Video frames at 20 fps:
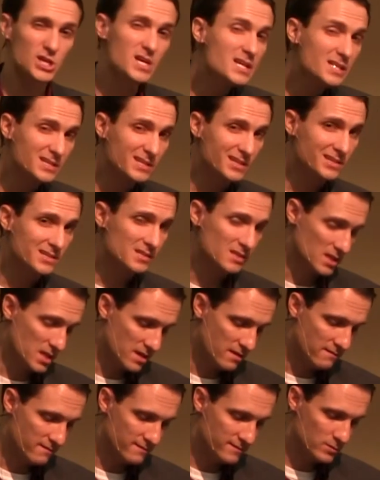Jesus
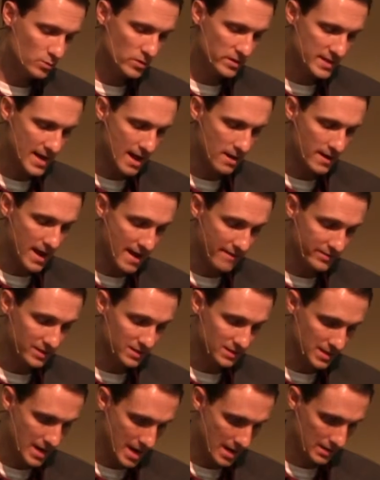lived without
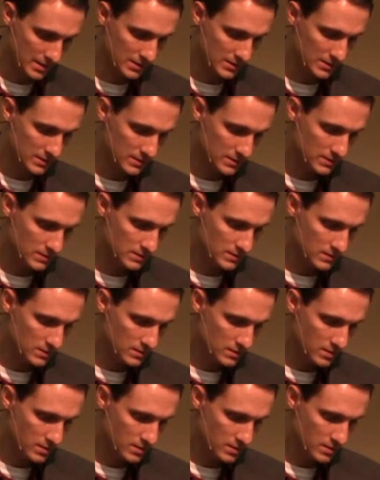having sex.